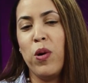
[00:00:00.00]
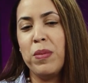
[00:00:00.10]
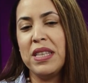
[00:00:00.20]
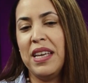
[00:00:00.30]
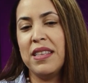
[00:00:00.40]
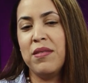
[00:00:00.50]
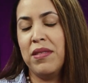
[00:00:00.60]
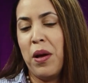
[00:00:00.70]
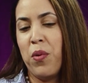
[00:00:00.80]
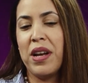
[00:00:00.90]
moment,
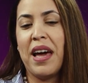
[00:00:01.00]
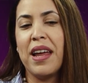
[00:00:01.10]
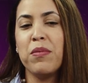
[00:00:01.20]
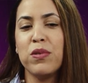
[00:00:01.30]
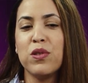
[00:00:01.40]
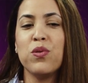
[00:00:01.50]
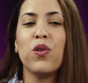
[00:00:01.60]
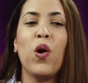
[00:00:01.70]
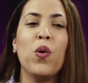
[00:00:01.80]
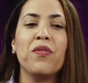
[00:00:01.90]
they were not able to
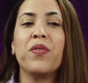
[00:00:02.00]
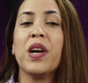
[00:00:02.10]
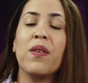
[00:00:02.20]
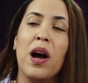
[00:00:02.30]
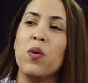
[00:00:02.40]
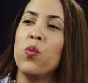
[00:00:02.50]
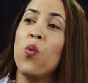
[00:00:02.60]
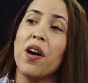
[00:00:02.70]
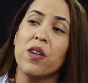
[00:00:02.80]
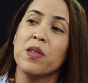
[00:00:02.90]
go and figure out
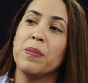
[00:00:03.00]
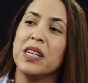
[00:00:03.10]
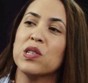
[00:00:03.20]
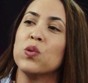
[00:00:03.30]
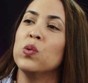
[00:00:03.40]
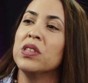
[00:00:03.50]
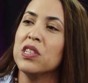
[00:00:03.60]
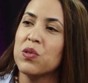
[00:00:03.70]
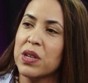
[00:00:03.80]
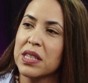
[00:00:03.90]
what are the best school
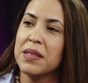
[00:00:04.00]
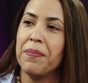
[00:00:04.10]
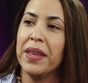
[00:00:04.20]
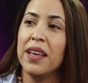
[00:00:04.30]
districts.